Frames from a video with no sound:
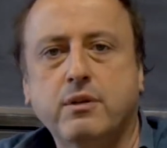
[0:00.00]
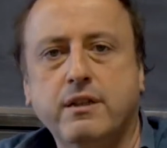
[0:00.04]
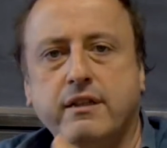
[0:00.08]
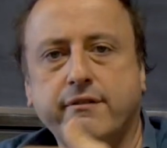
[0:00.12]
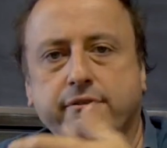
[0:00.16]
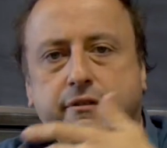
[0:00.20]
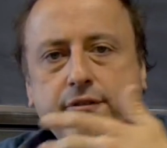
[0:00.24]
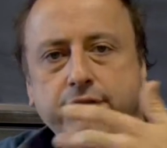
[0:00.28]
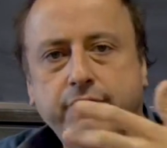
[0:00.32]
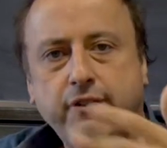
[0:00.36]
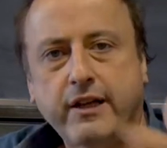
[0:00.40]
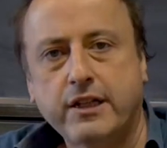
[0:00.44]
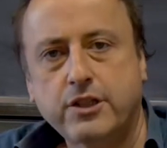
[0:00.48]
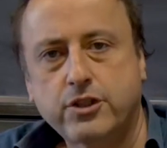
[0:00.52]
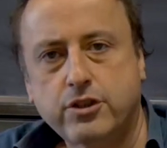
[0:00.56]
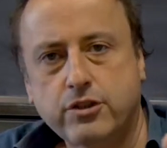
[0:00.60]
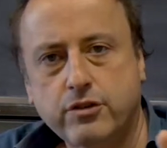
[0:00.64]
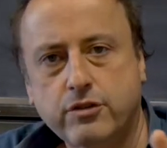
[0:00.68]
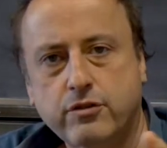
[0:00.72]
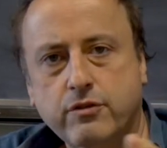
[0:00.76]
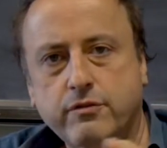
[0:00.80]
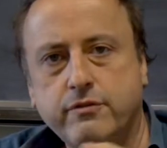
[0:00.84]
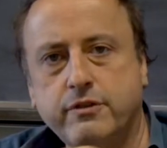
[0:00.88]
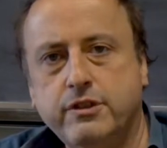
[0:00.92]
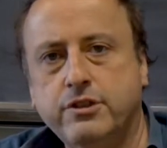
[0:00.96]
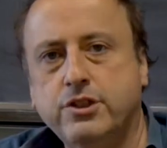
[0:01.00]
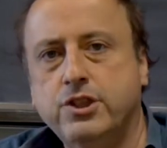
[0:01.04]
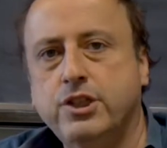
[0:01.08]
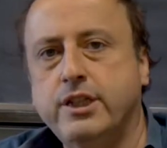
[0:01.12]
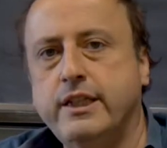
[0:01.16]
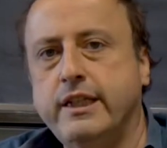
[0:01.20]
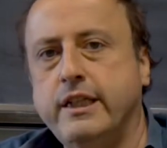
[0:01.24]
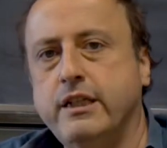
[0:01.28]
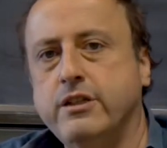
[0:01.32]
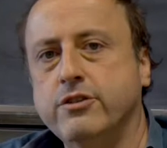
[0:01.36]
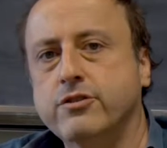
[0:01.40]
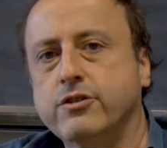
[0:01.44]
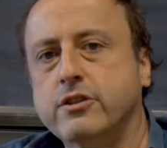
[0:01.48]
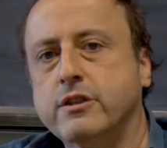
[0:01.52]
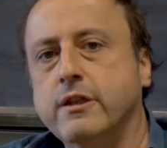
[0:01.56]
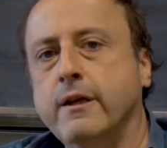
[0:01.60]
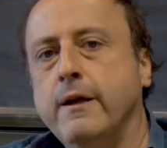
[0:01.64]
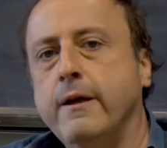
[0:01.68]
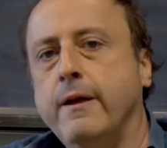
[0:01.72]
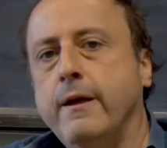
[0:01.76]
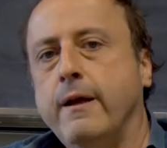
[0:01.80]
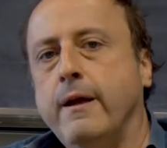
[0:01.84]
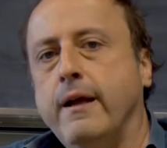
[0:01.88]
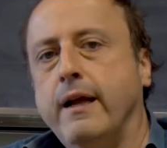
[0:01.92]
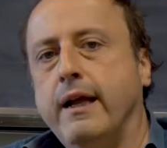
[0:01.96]
what are the functions of these genes,
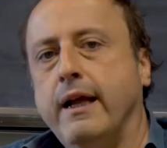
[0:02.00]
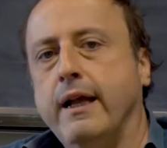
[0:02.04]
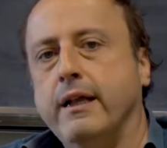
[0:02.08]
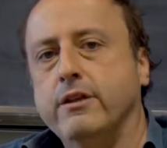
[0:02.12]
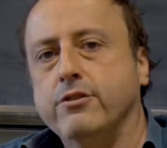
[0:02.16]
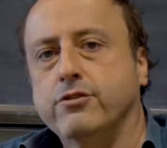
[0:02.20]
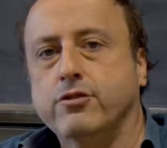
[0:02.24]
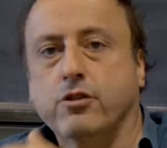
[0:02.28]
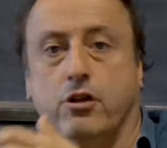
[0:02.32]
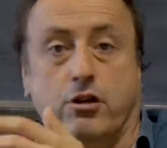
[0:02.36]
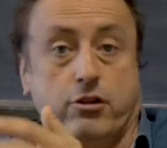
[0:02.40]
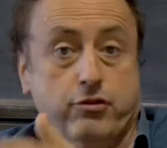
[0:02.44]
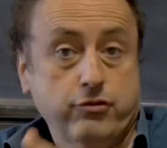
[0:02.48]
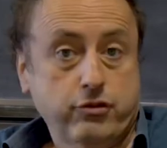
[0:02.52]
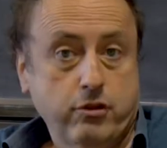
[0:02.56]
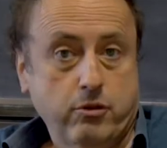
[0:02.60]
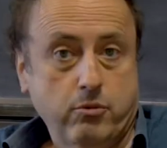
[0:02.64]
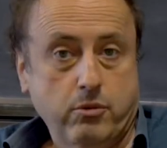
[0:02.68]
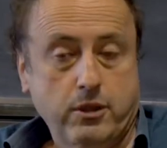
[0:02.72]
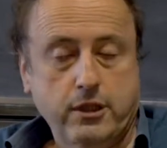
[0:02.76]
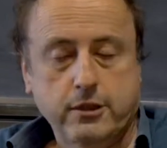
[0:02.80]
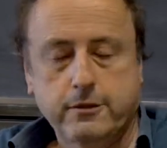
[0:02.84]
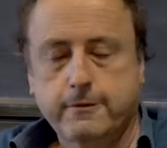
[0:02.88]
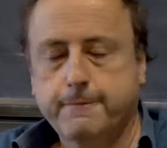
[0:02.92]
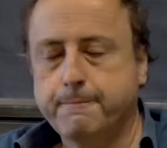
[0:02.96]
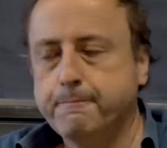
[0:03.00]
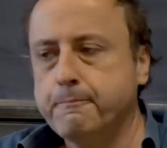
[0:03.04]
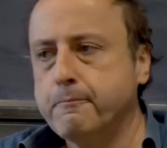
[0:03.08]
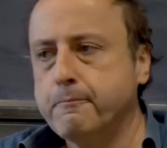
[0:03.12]
and so on and so on.